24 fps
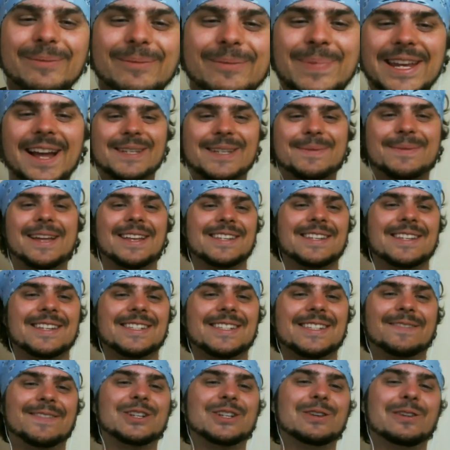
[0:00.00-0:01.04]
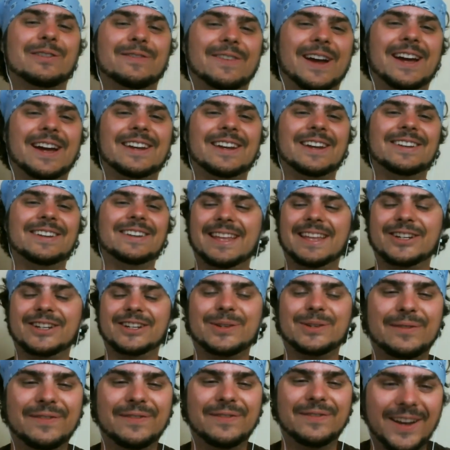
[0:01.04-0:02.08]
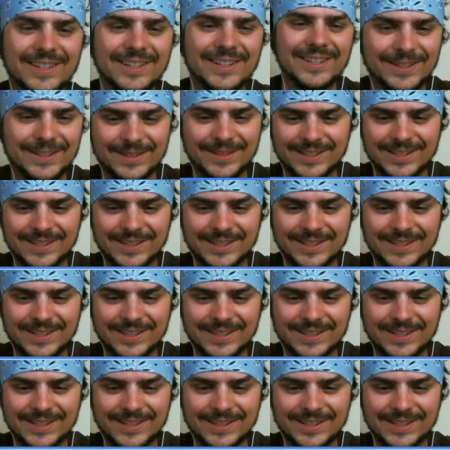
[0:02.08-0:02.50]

out some of that stuff that she would find too.